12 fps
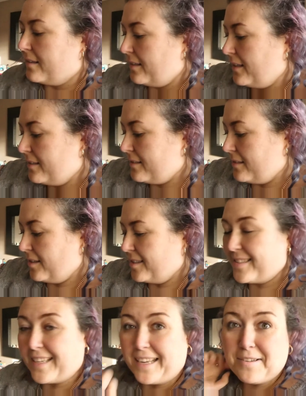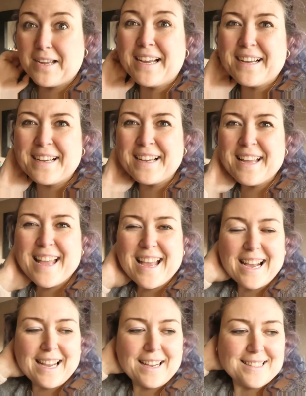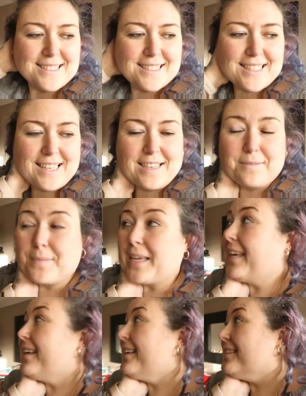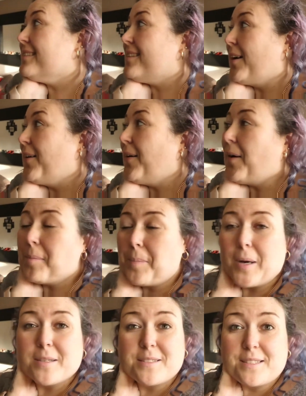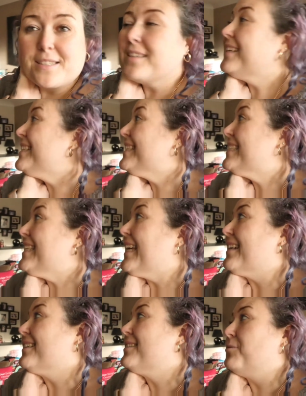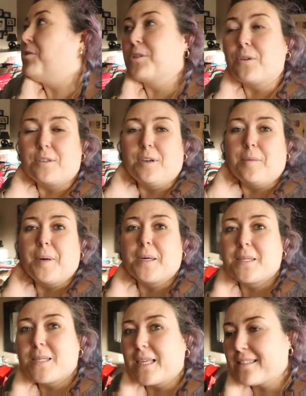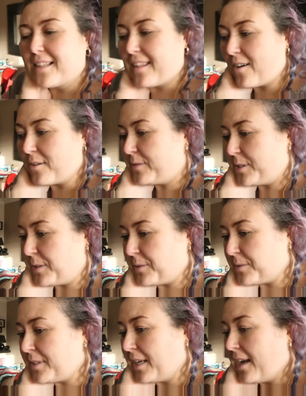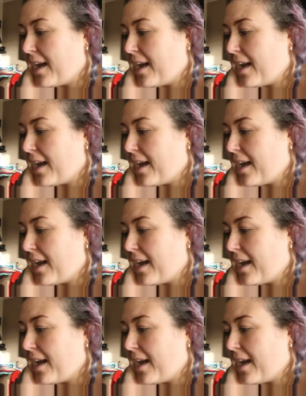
It is Thursday. And it is 6:30. Just gone 6:30 in the afternoon.